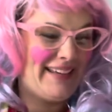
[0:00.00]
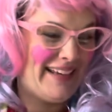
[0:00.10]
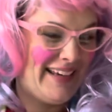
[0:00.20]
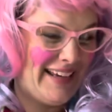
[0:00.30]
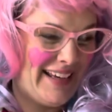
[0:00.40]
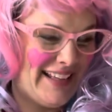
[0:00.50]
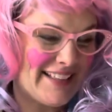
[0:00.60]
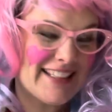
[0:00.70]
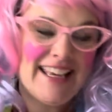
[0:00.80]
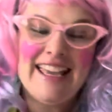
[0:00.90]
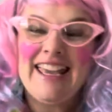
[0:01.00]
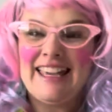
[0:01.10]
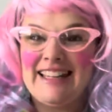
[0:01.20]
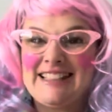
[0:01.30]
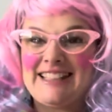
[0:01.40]
is.
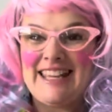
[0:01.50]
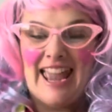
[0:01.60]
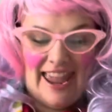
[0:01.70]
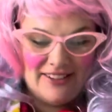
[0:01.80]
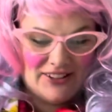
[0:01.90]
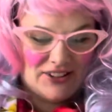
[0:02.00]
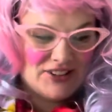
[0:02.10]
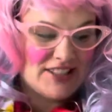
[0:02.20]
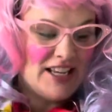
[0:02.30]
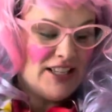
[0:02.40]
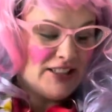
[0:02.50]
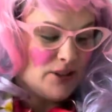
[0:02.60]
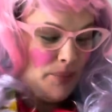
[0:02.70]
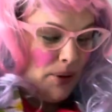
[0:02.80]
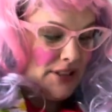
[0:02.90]
It is the antlers.
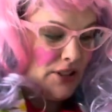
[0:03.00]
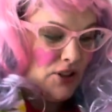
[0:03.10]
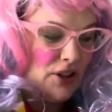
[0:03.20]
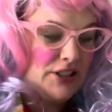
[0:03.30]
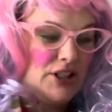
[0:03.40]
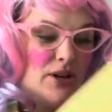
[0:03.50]
So, boys and girls, do you